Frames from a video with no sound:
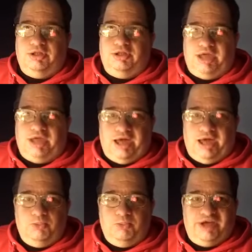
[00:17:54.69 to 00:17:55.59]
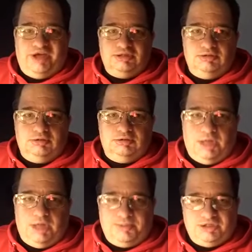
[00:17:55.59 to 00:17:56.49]
the Adam West
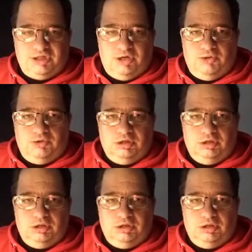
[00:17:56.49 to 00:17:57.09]
episode